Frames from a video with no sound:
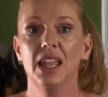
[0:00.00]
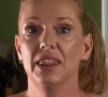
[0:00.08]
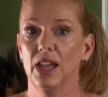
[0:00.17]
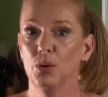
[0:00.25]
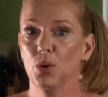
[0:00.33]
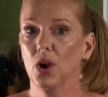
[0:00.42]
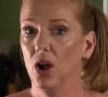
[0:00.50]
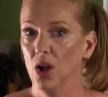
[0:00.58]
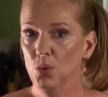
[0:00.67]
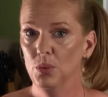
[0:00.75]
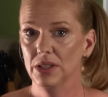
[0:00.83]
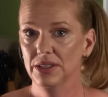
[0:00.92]
They were
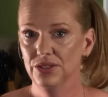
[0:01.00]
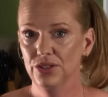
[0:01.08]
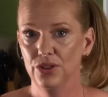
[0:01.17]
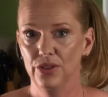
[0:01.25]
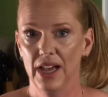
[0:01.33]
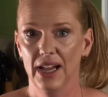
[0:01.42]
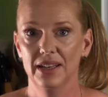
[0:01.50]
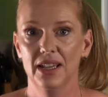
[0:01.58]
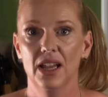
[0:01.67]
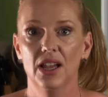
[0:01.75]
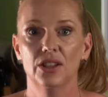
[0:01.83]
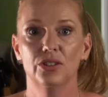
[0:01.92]
all willing to do that,
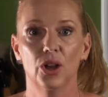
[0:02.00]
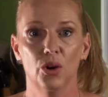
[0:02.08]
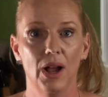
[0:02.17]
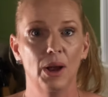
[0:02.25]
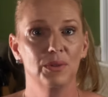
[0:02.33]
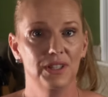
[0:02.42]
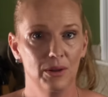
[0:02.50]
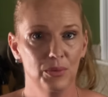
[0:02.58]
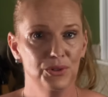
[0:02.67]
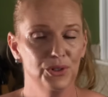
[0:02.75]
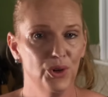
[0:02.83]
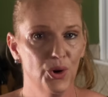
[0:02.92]
so I was able
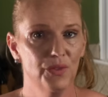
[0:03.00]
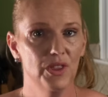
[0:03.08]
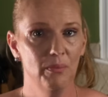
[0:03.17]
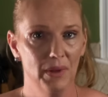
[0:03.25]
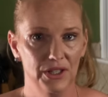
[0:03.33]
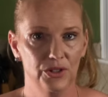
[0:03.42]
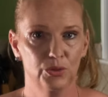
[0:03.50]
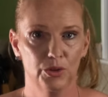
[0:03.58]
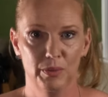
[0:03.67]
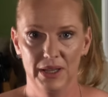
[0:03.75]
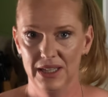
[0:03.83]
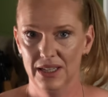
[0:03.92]
to go over the menus with
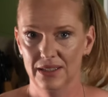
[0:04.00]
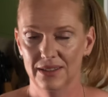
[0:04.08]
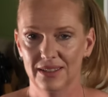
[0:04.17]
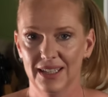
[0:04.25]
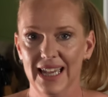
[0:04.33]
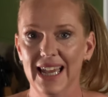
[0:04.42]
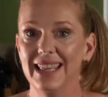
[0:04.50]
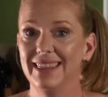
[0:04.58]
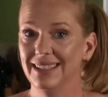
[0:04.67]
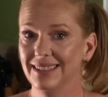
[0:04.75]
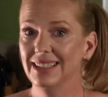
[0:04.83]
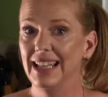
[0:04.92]
my kids.
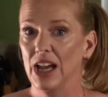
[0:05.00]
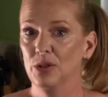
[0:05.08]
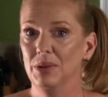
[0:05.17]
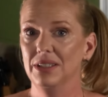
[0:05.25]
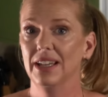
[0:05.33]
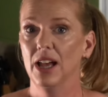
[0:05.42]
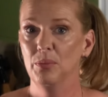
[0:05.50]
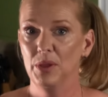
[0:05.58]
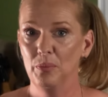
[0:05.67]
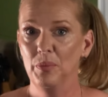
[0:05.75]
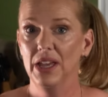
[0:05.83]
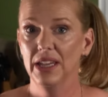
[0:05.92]
This allowed me to help them
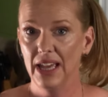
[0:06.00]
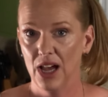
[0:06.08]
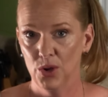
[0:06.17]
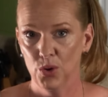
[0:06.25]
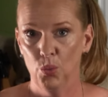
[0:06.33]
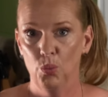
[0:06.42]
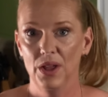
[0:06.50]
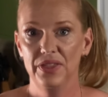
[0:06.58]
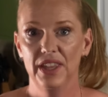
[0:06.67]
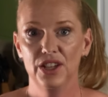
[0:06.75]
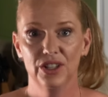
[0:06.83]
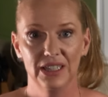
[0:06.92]
pick out what
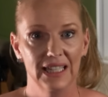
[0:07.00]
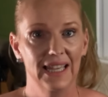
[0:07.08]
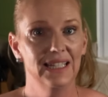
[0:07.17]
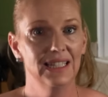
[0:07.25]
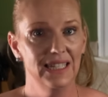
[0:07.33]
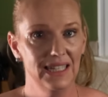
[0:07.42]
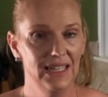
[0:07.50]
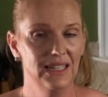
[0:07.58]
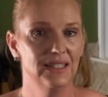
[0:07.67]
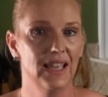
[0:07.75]
they could likely eat